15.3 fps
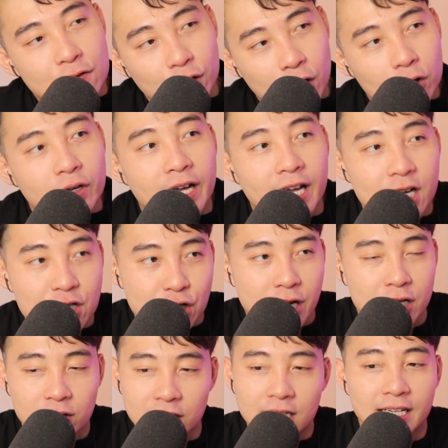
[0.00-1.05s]
If you go to Asia
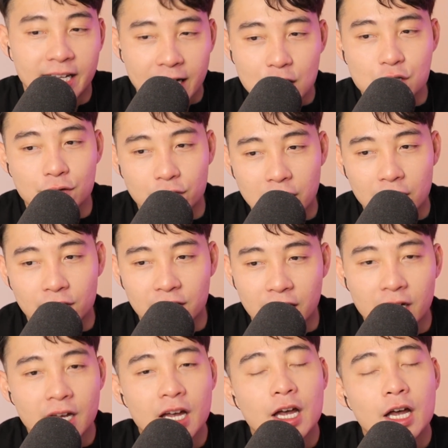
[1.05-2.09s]
and you eat like Asian food every
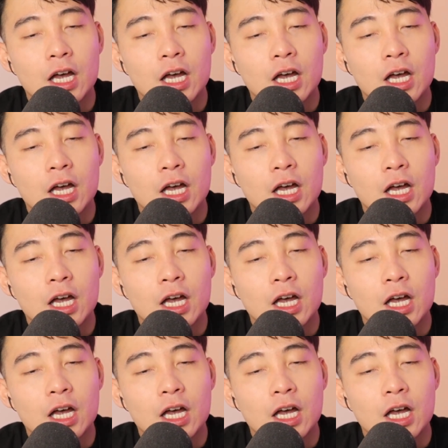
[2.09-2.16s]
day,